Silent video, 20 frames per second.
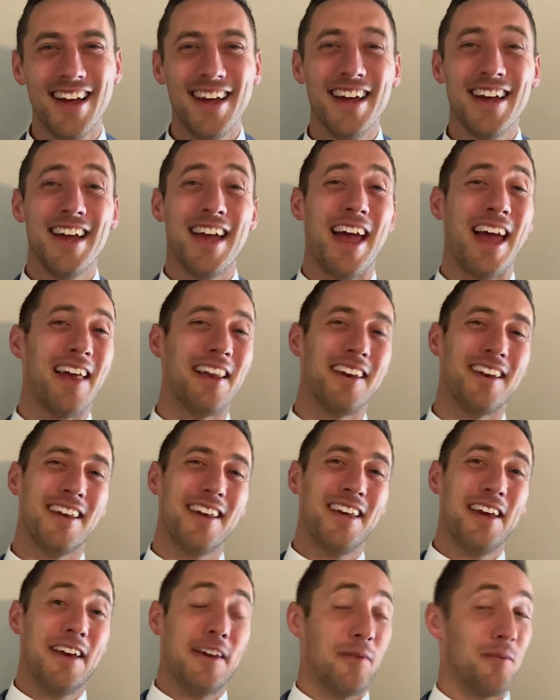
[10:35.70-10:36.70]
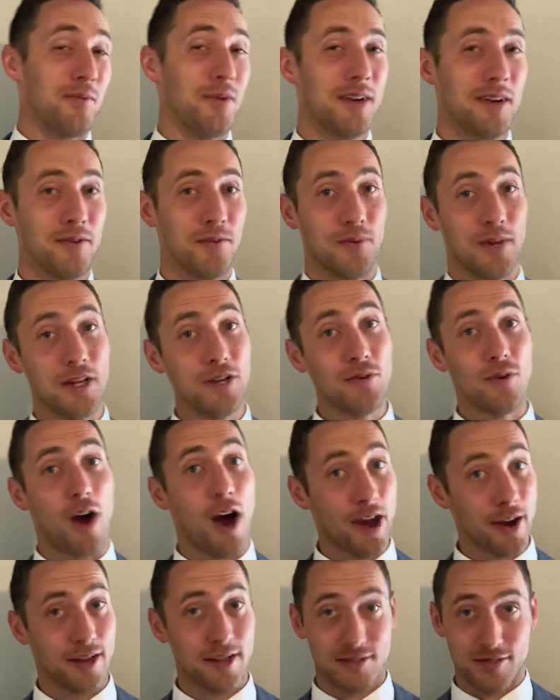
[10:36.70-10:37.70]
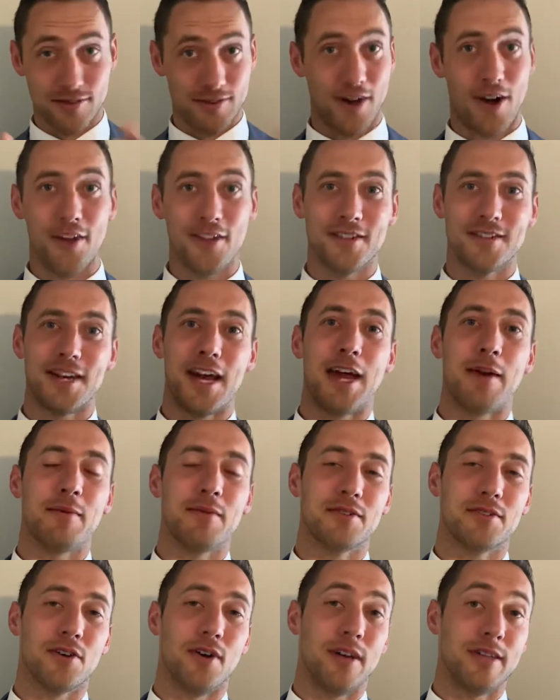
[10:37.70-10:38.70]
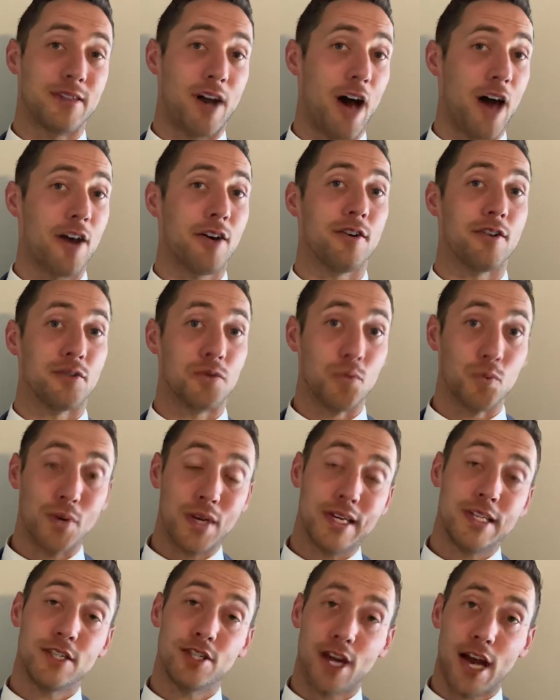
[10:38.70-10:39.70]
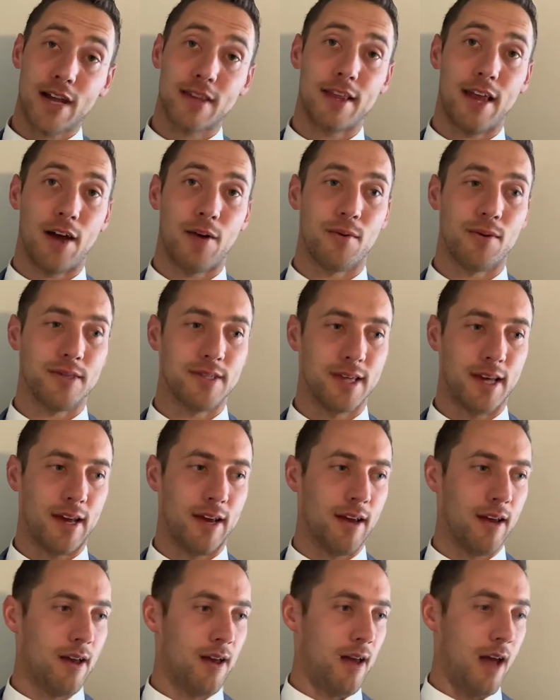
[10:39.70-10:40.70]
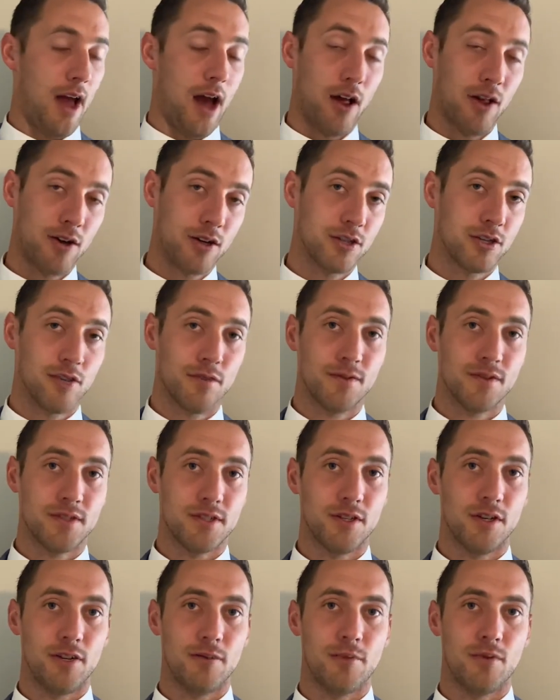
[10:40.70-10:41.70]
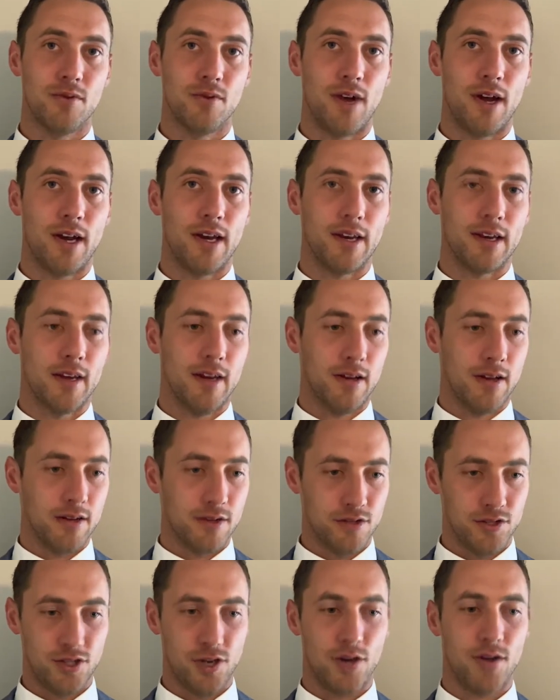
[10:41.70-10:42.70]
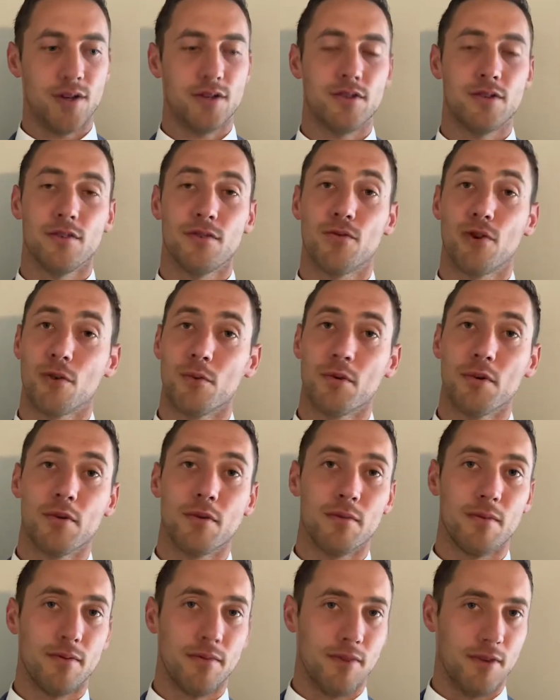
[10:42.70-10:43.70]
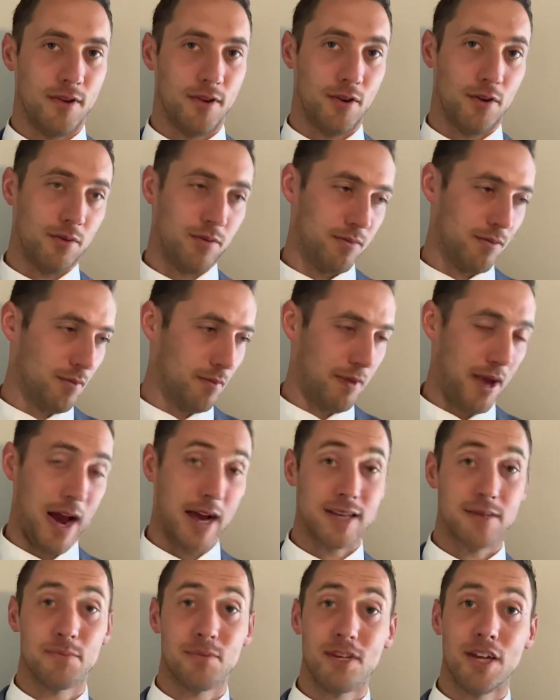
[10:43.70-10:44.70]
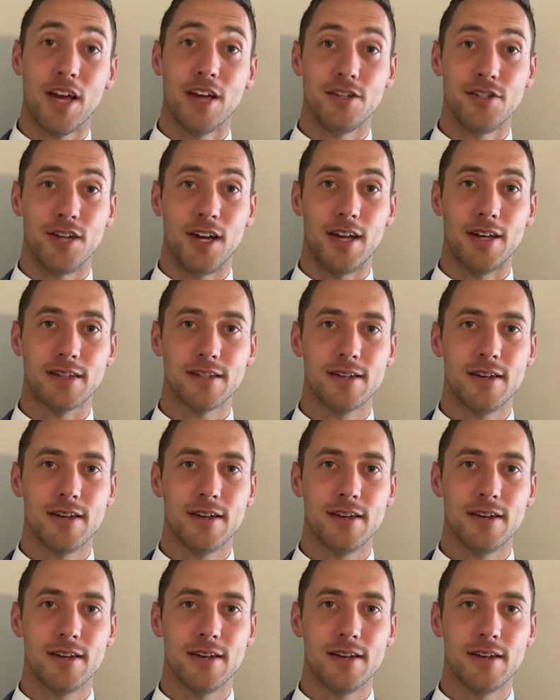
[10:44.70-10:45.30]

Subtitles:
And we do audits all the time. And so as auditors, we check that. We say, how long has your facility been running? Show us your former, your past PHAs.